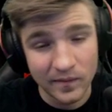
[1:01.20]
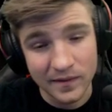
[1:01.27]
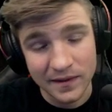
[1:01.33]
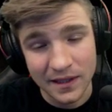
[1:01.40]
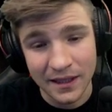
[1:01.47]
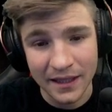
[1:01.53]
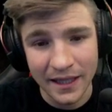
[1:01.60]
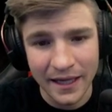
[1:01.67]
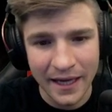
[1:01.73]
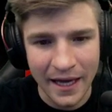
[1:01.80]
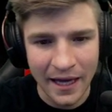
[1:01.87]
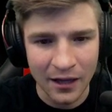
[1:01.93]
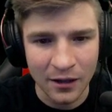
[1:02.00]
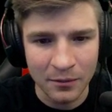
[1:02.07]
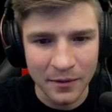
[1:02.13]
A lead
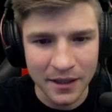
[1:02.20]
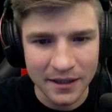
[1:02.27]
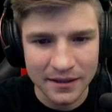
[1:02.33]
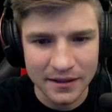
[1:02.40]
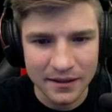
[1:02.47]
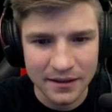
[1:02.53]
helmet.